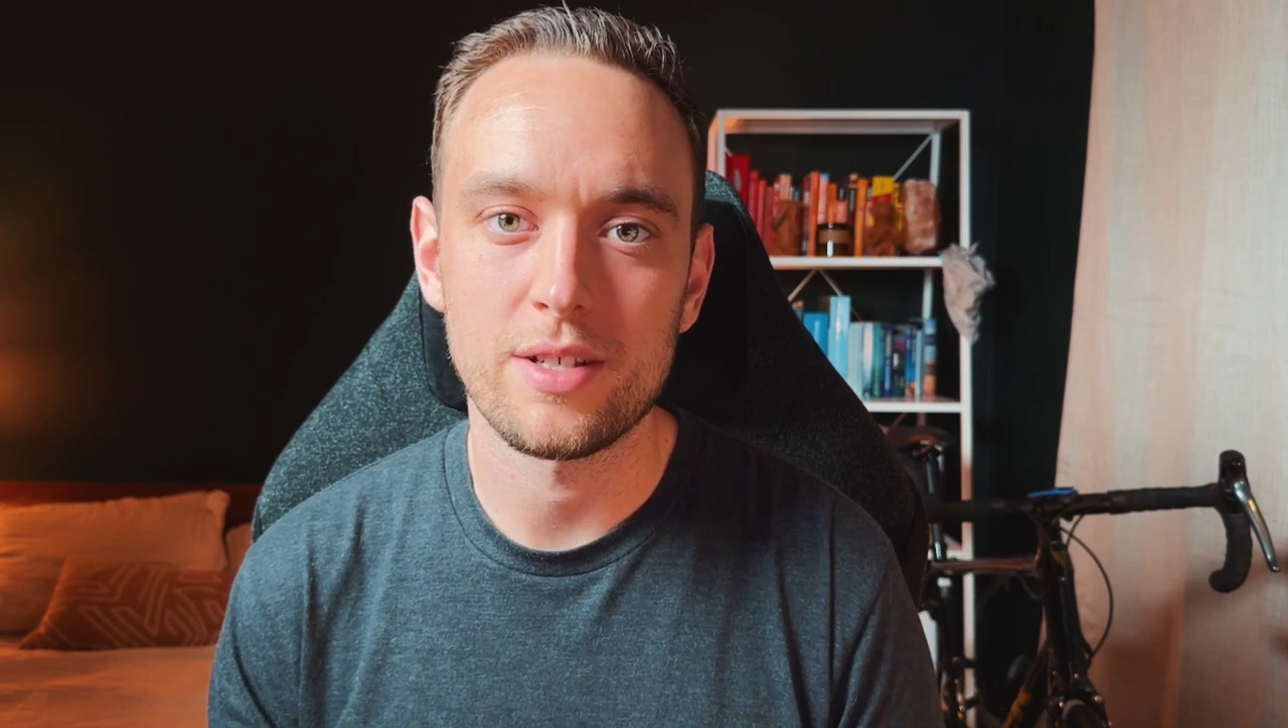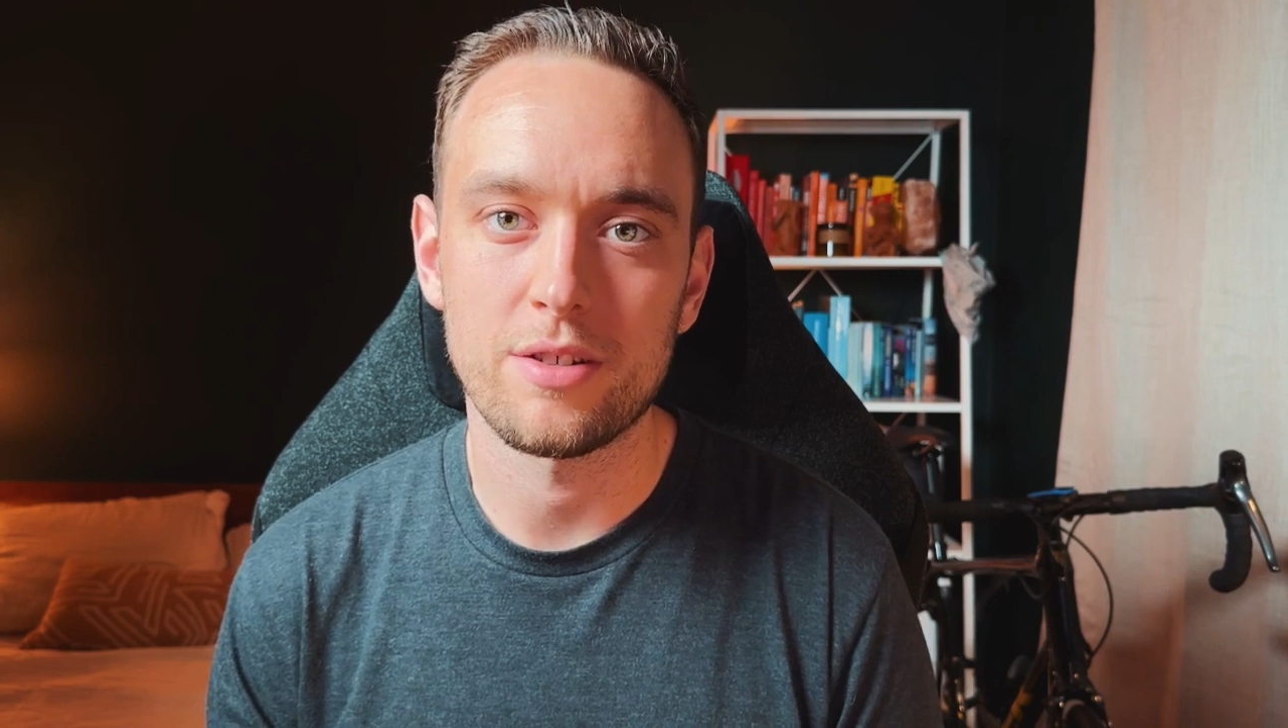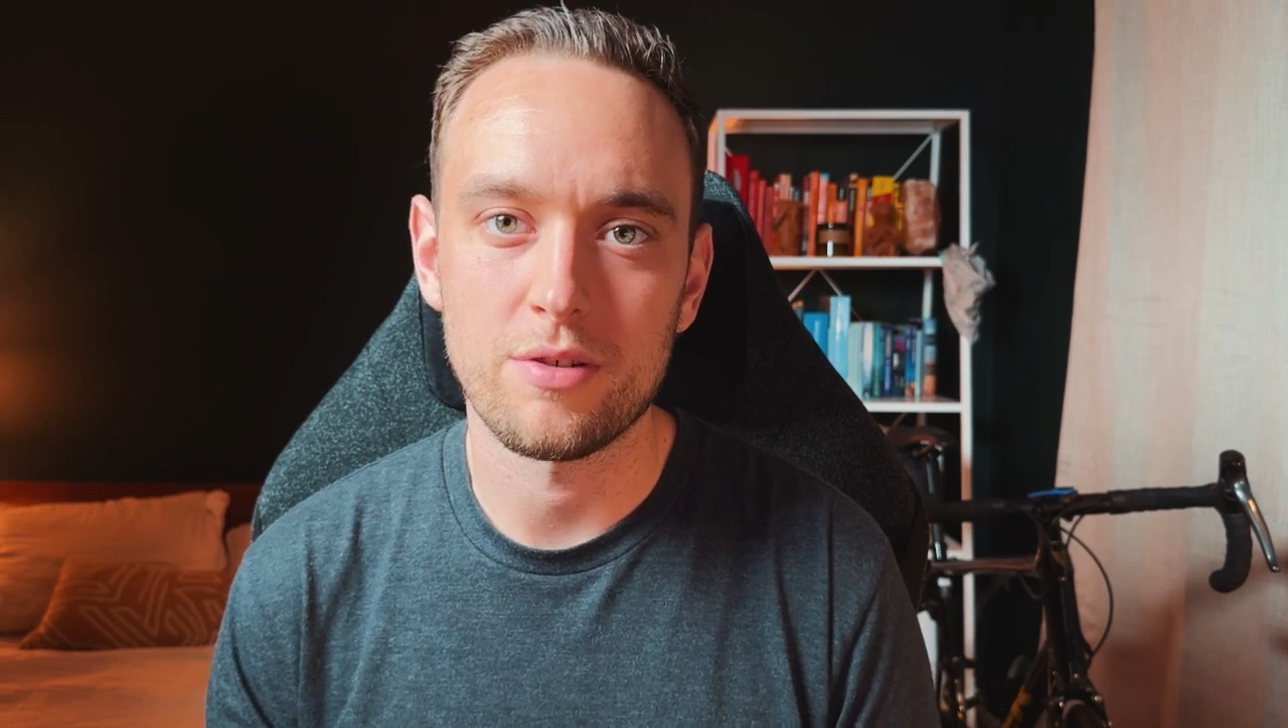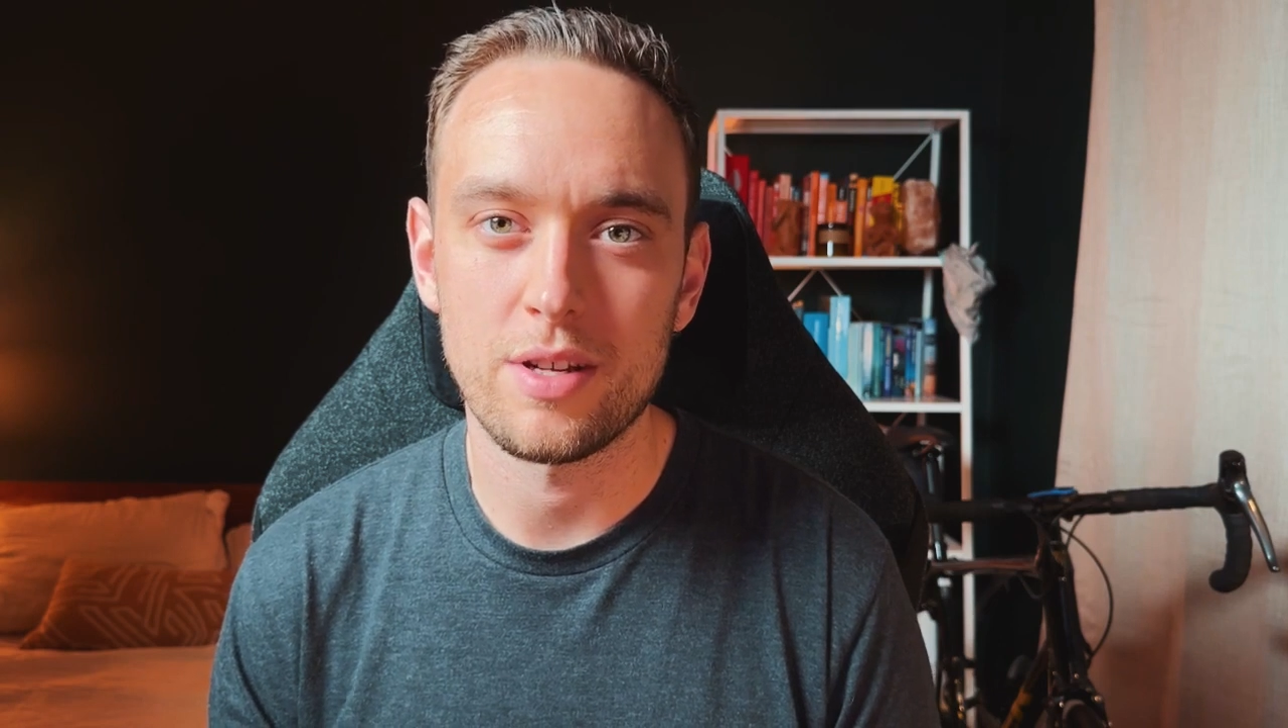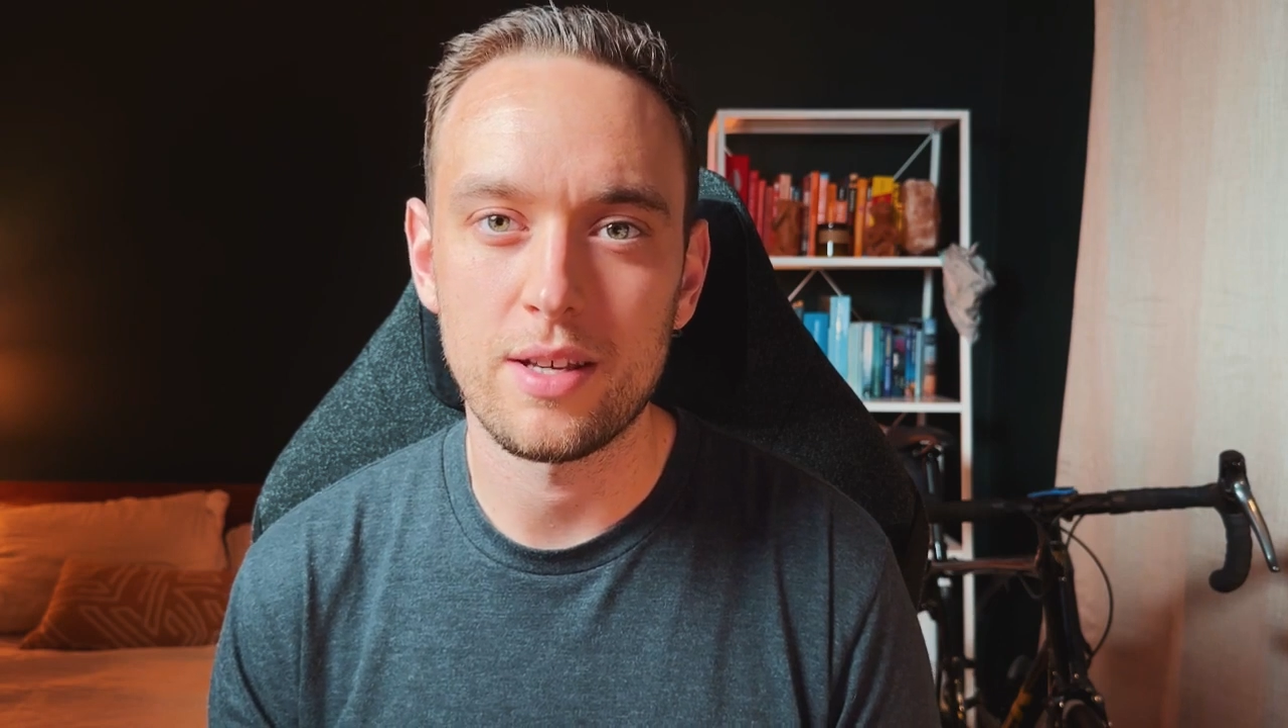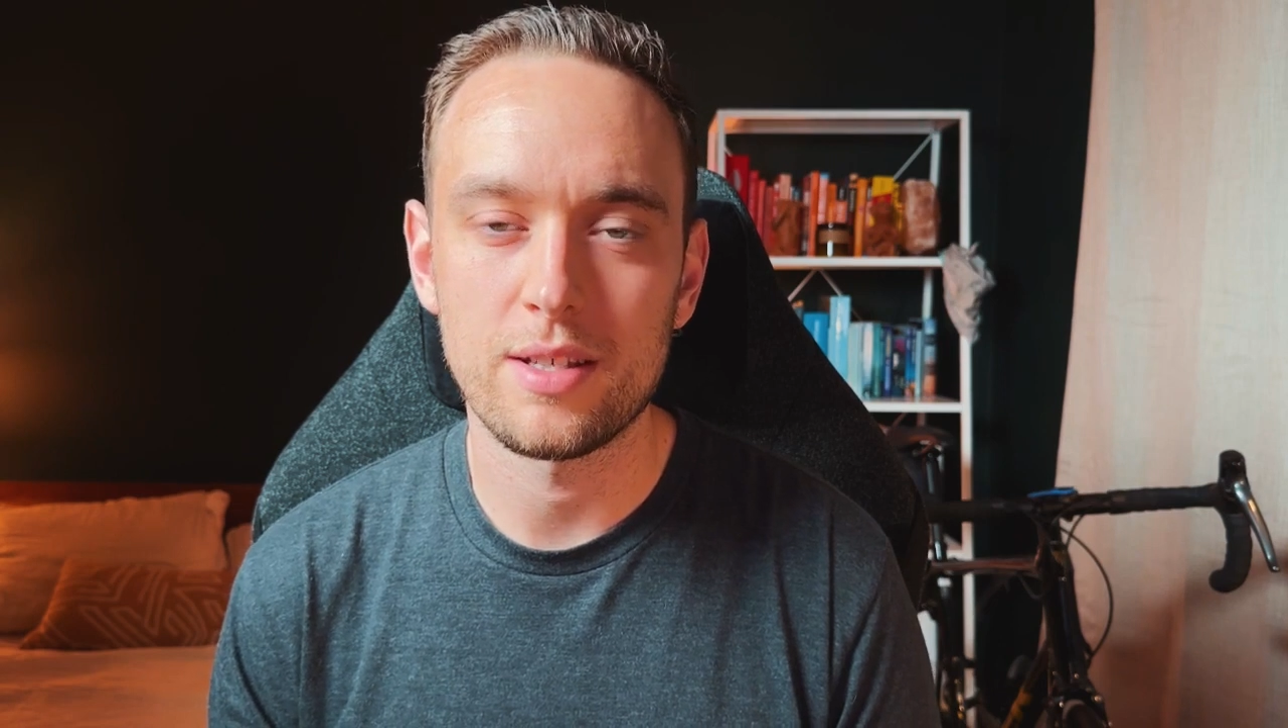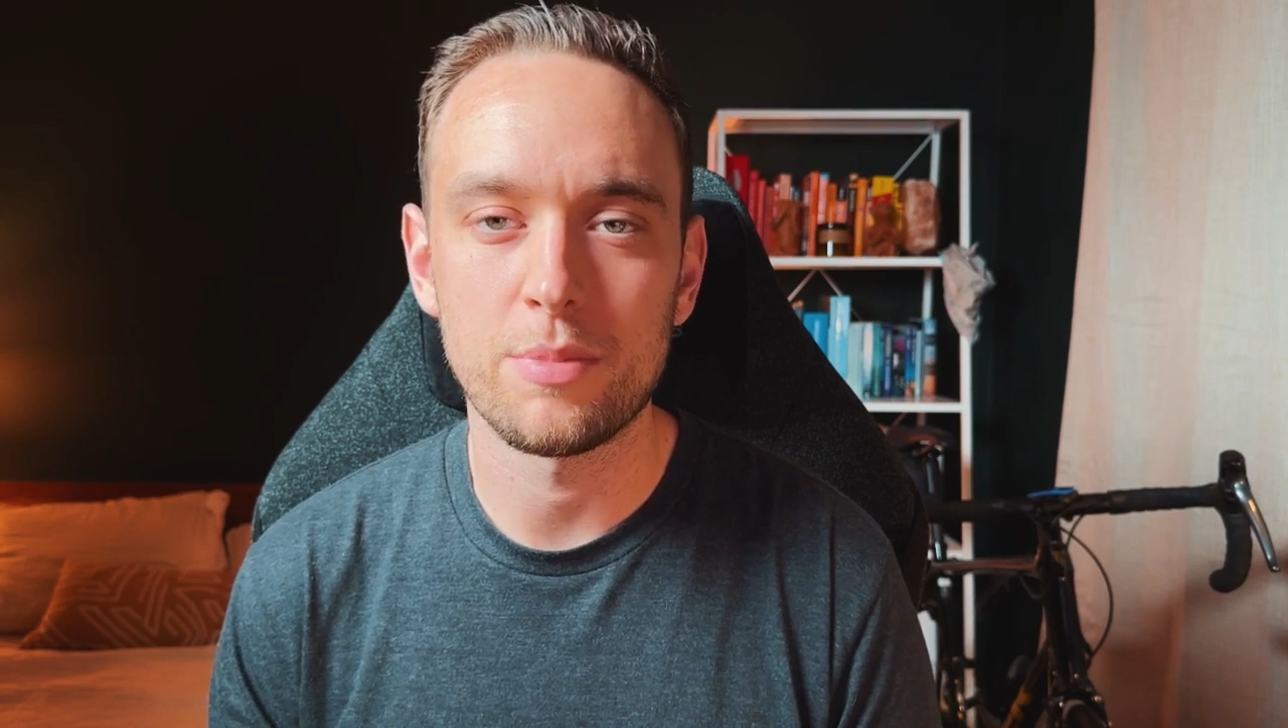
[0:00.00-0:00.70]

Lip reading: and your knees,